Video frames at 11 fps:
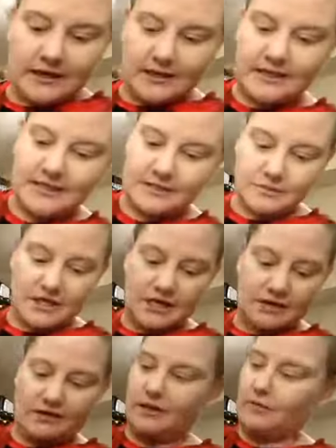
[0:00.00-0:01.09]
this one
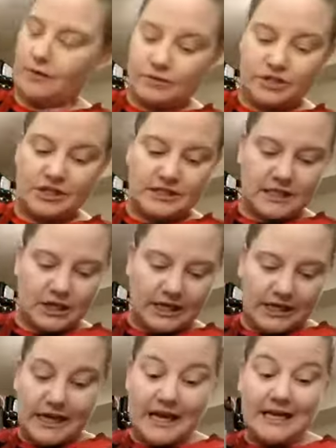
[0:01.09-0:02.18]
here that we were just
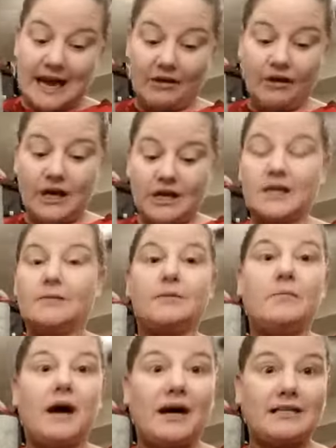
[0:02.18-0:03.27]
looking at. Now, keep in
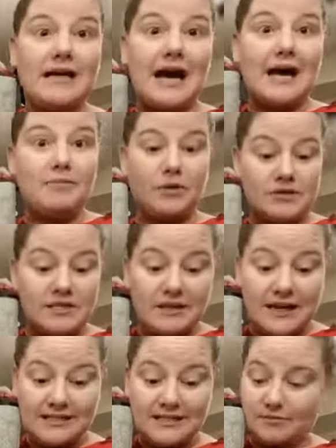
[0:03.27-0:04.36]
mind, I
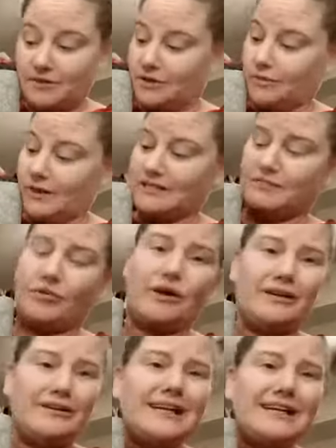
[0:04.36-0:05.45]
personalized it with the raised
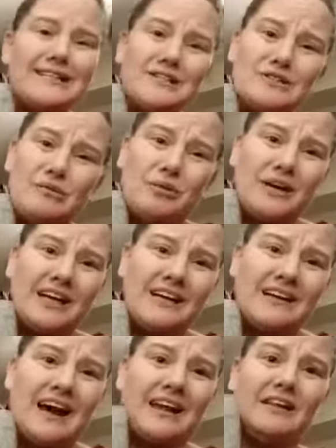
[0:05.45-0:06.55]
embroidery because it's so pretty. I